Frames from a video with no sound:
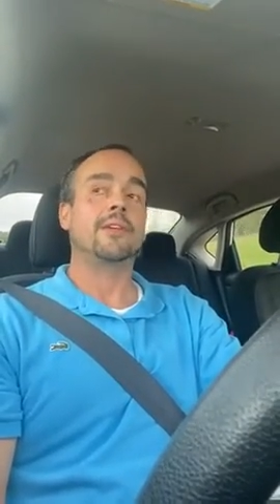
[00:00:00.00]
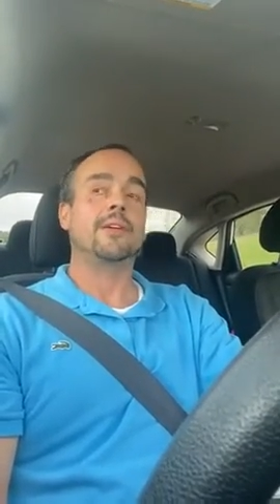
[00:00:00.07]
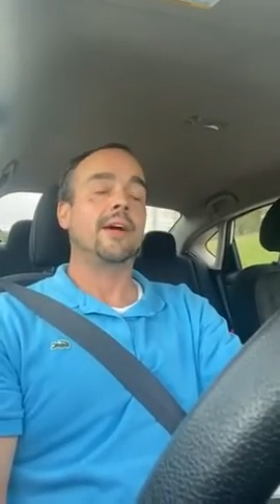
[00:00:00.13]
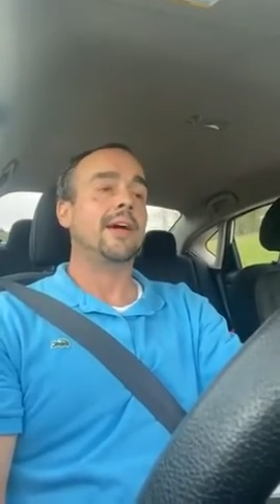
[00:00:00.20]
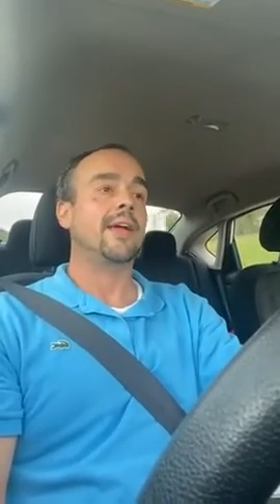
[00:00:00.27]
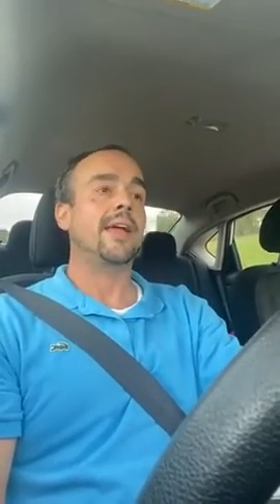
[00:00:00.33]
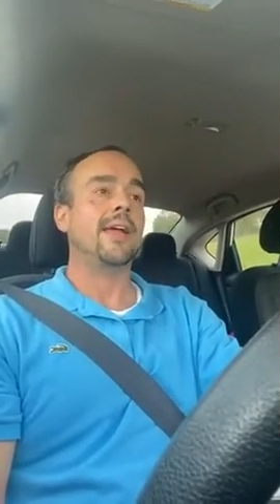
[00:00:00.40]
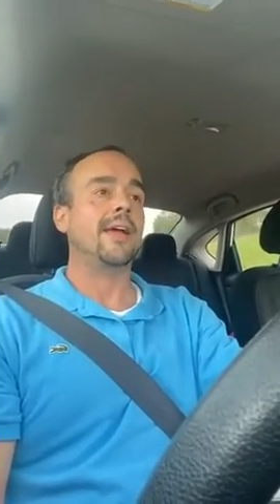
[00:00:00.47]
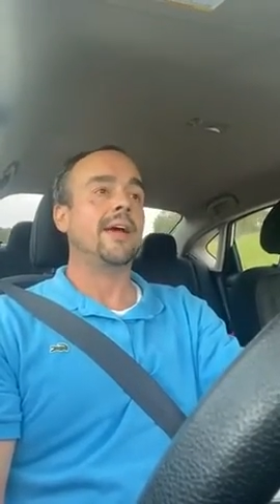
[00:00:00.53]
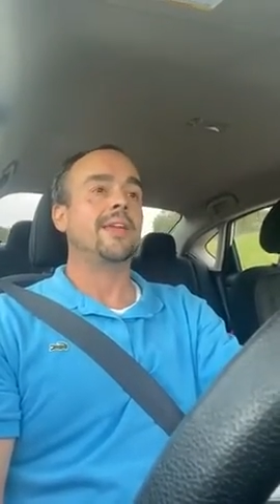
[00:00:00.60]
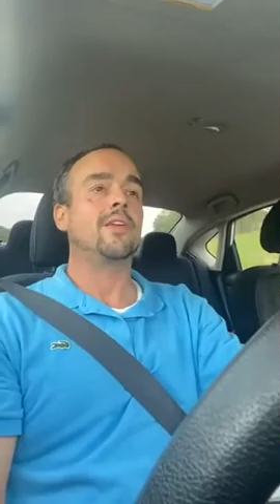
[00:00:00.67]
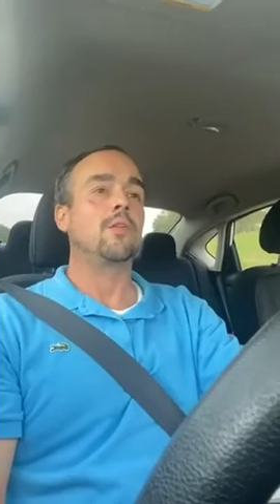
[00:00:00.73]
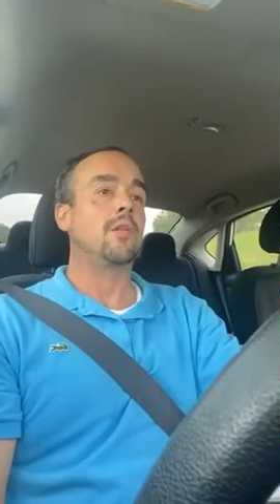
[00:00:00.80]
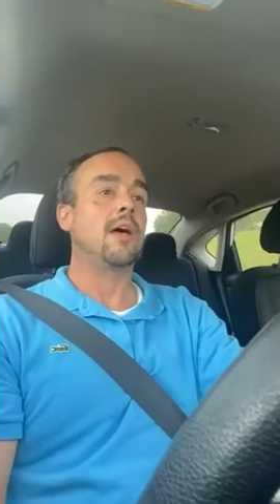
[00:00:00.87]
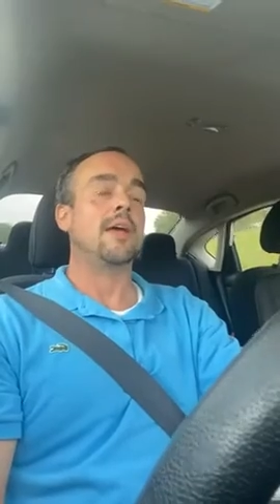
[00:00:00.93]
I can't I
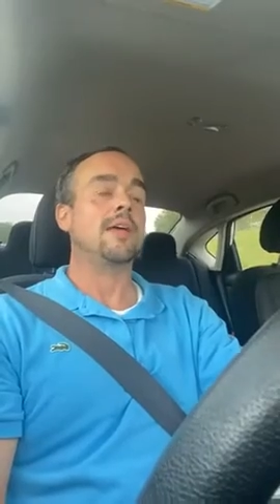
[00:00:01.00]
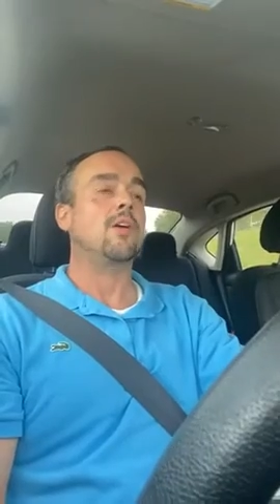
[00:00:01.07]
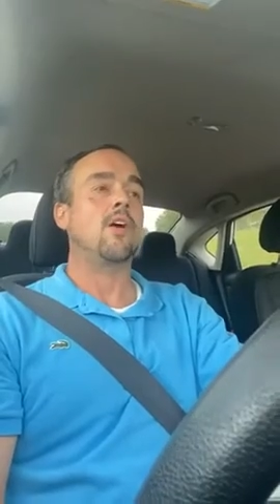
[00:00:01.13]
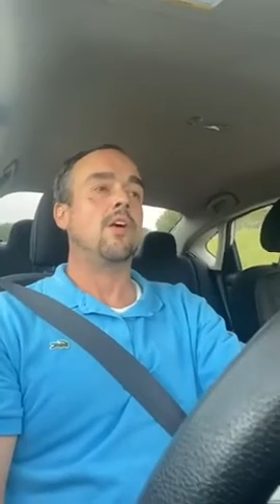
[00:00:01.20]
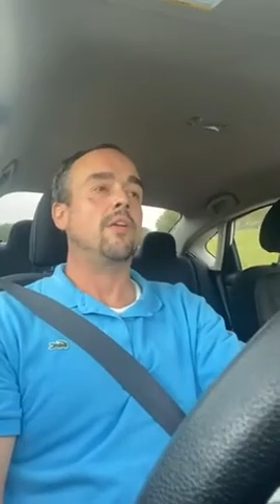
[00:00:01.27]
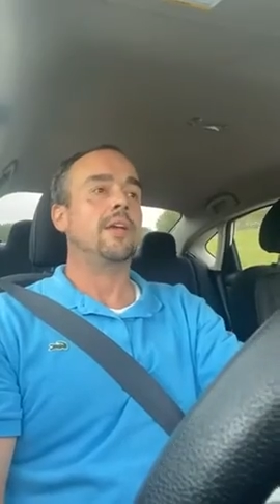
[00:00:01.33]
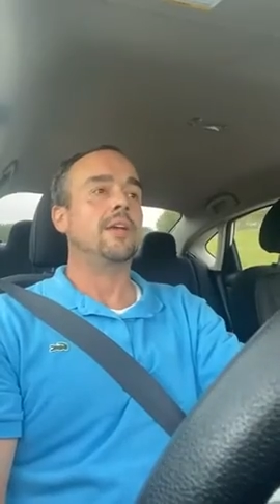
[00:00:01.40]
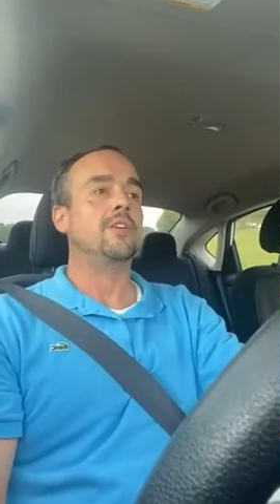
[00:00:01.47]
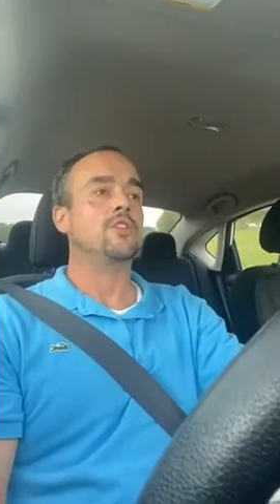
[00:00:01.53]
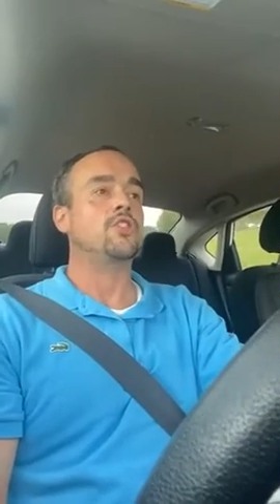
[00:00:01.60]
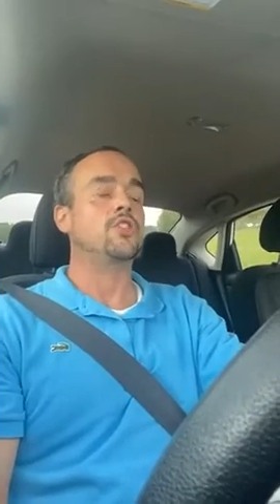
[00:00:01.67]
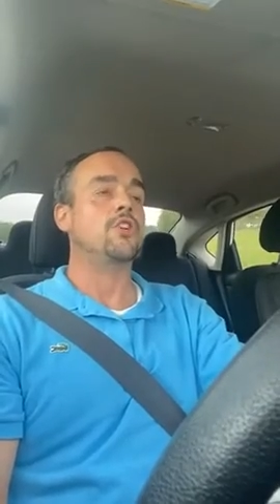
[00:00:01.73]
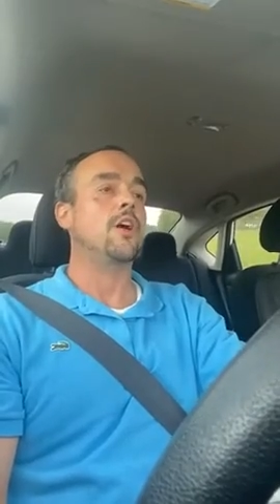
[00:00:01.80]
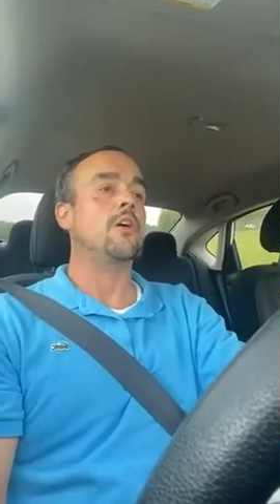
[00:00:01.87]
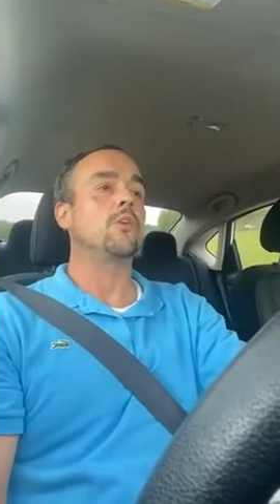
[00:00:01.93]
don't like calling it a
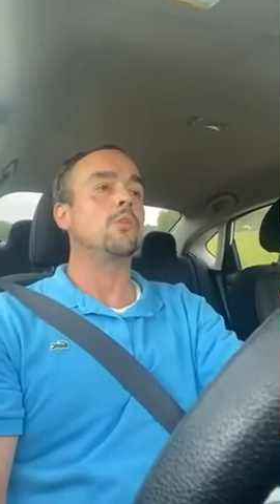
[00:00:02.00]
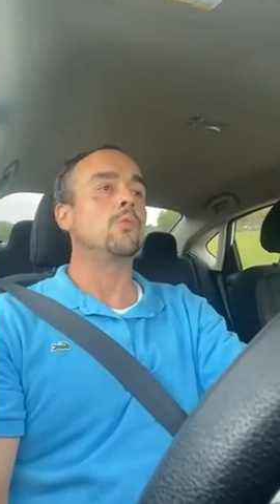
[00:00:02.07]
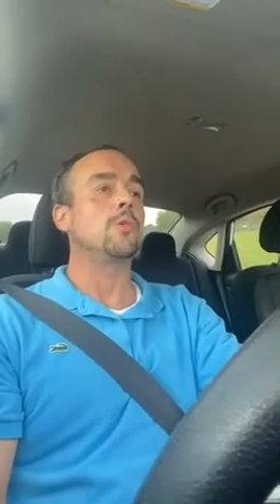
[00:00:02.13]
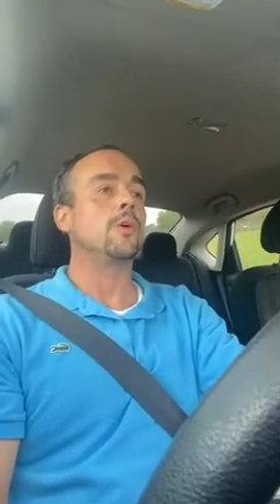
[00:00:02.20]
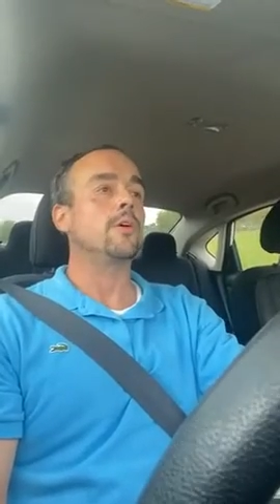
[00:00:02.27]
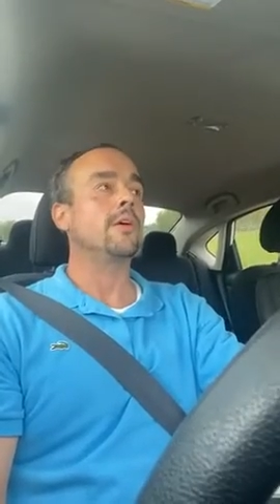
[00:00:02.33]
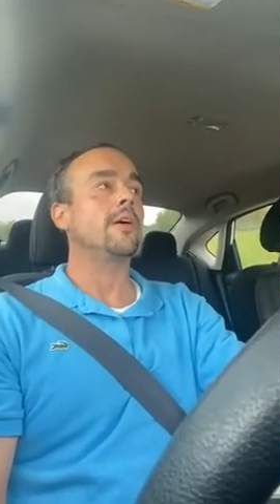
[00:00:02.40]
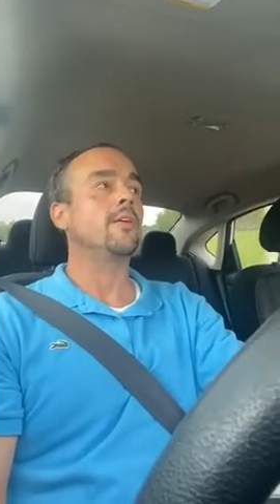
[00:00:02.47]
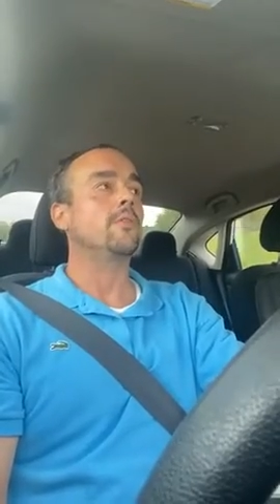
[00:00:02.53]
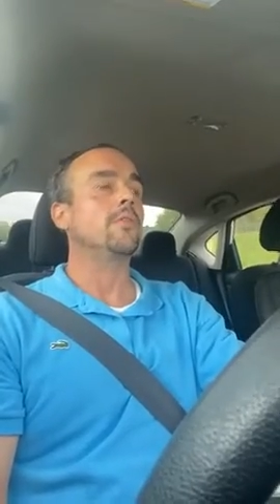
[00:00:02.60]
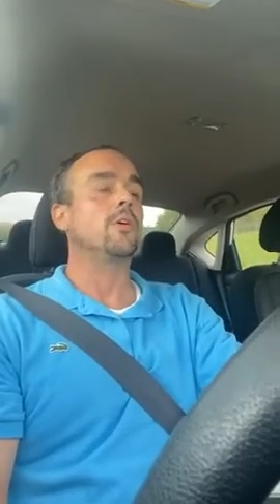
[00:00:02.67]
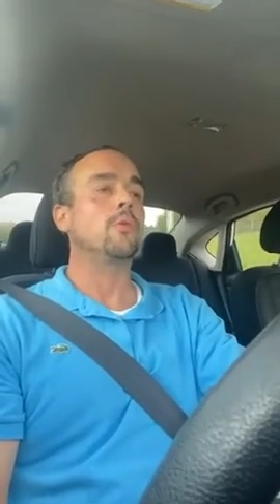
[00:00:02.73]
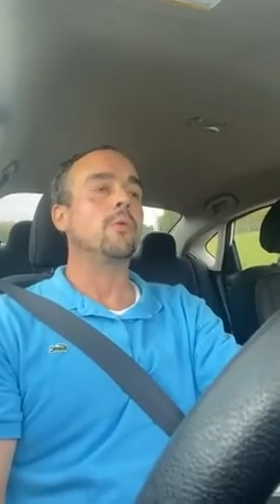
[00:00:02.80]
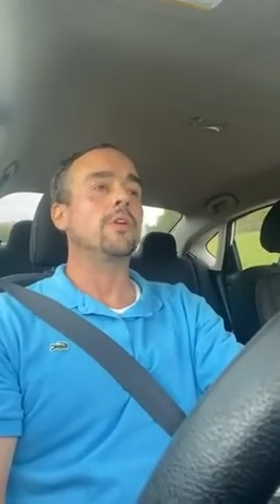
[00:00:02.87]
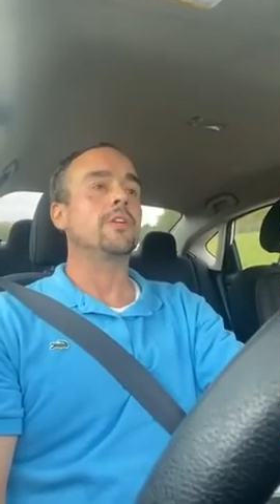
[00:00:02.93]
show. I don't
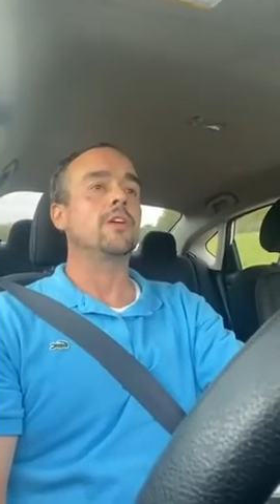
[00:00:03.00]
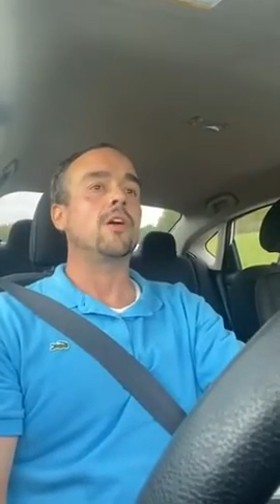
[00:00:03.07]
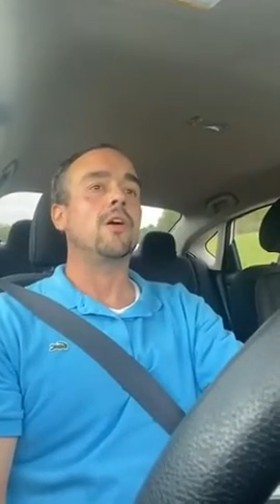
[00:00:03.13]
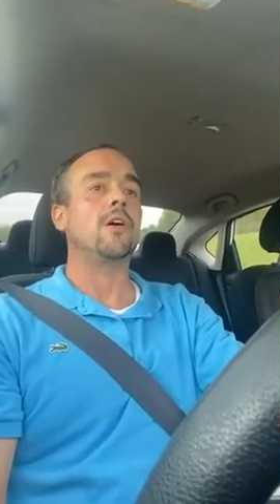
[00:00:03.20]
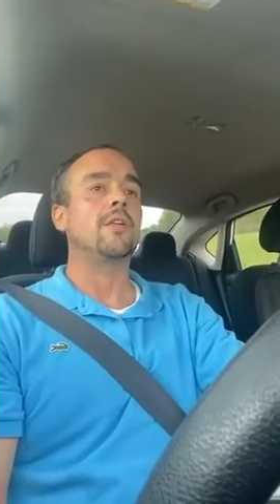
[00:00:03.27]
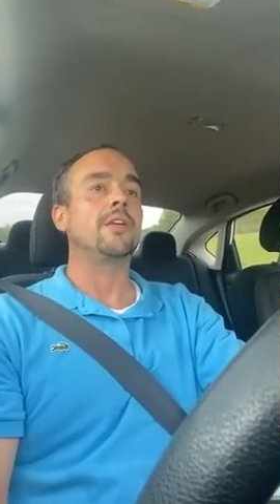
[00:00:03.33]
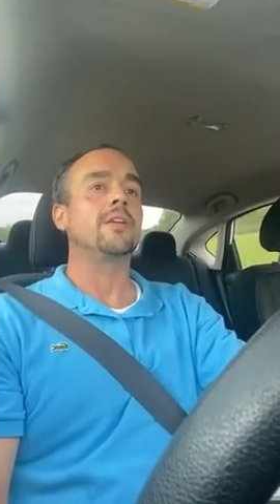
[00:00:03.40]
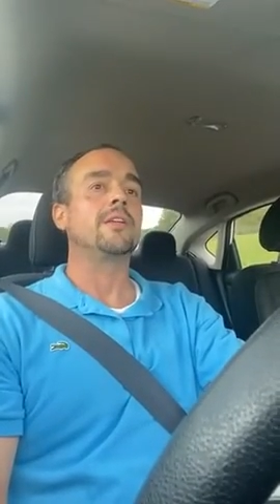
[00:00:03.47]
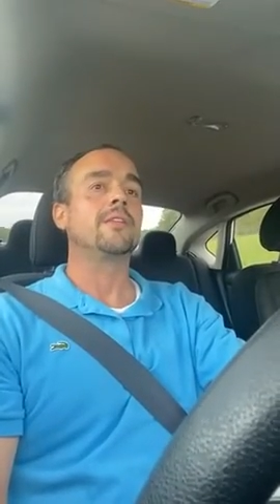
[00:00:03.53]
know what to call it.